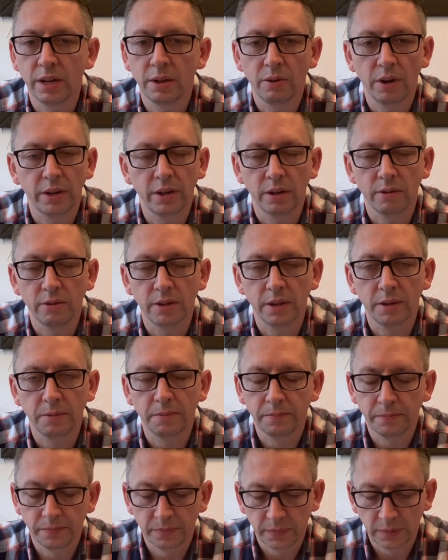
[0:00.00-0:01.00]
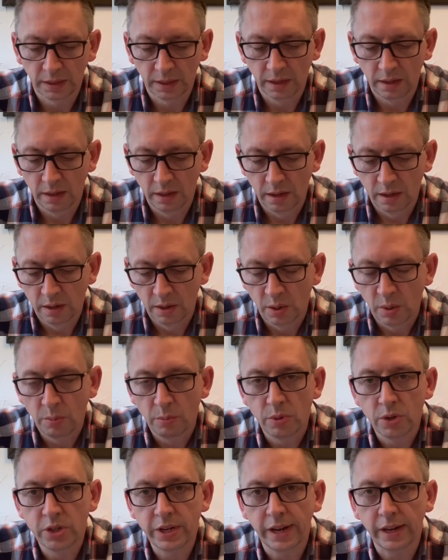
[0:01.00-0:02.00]
note, I don't know.
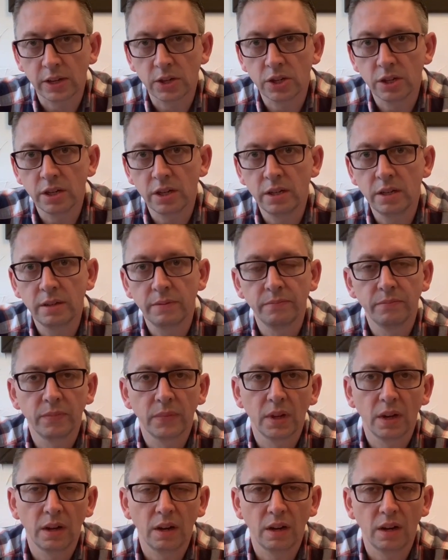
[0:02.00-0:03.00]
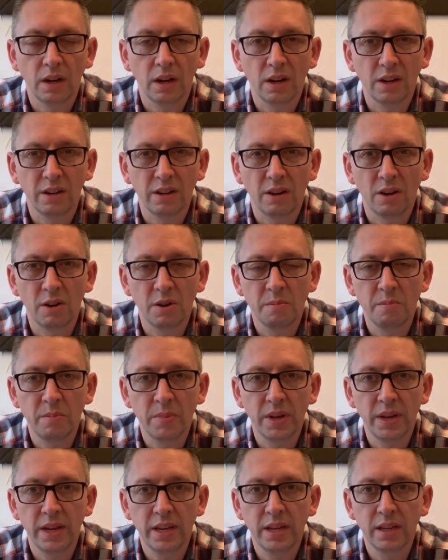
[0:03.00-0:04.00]
Projection,
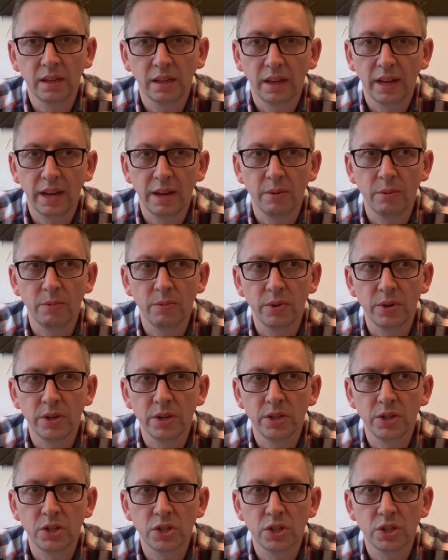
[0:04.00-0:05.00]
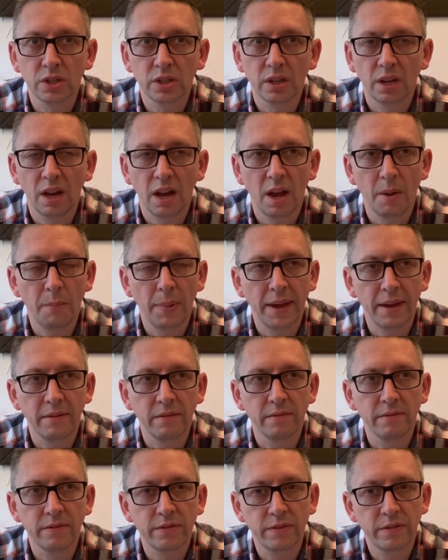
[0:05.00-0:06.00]
on me, it was
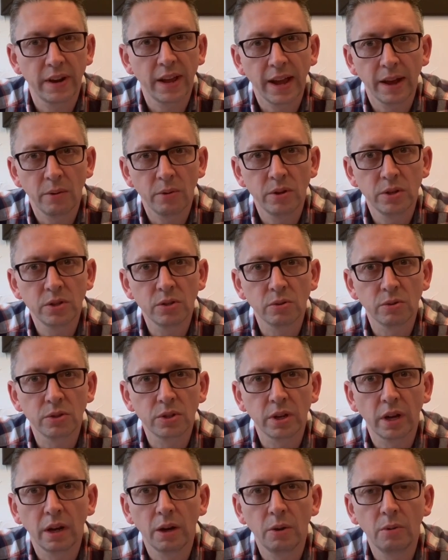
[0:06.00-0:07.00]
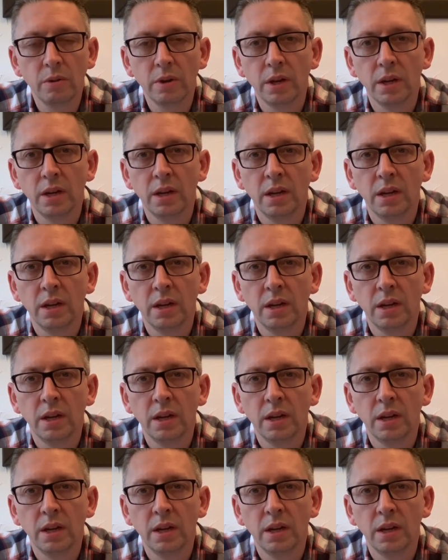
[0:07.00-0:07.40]
about three hours or so,